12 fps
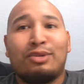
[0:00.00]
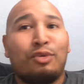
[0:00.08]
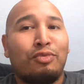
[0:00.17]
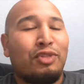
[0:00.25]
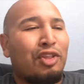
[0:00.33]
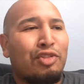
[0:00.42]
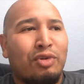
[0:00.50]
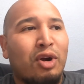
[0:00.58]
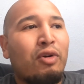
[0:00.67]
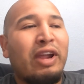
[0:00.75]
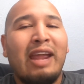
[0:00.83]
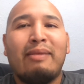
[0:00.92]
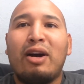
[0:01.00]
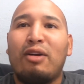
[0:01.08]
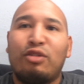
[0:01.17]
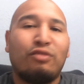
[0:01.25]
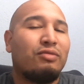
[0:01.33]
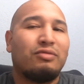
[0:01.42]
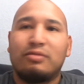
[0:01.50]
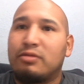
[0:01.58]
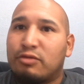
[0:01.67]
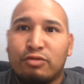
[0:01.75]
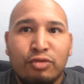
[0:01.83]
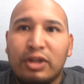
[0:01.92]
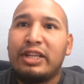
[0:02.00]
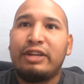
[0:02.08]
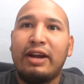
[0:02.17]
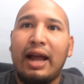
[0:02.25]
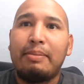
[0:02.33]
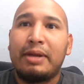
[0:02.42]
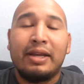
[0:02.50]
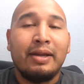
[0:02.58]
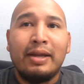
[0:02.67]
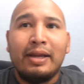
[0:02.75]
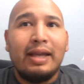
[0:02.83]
So the throw came out really crappy.